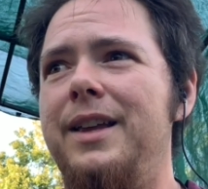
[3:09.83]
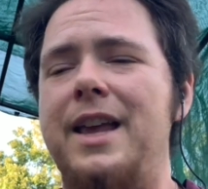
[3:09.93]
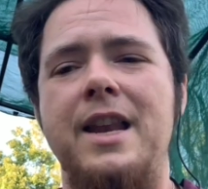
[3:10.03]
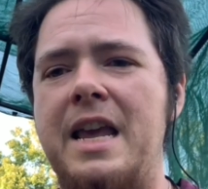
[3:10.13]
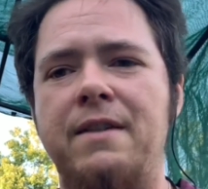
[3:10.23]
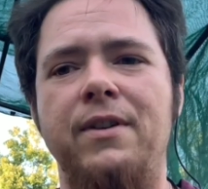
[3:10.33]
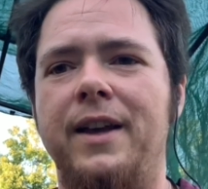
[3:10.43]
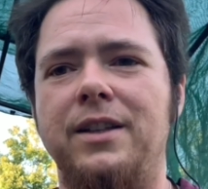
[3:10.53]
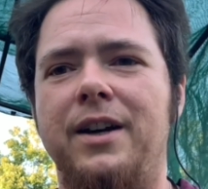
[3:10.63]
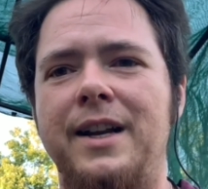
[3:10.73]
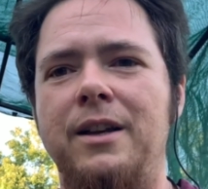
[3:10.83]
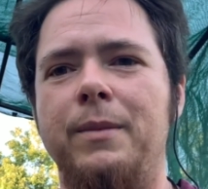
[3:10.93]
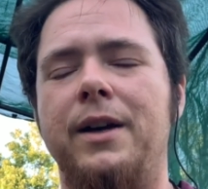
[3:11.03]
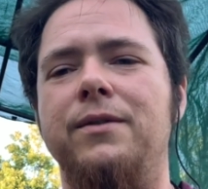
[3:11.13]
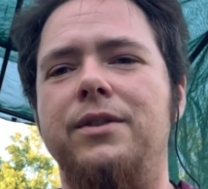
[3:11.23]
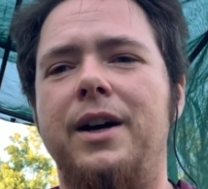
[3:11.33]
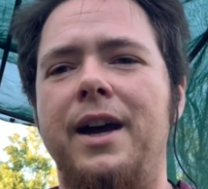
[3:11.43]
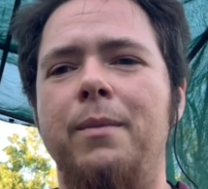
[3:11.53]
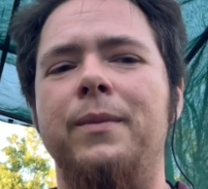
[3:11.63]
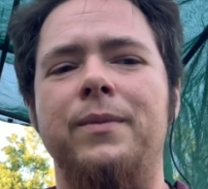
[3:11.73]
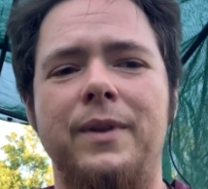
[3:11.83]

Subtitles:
in even that tiny amount of time.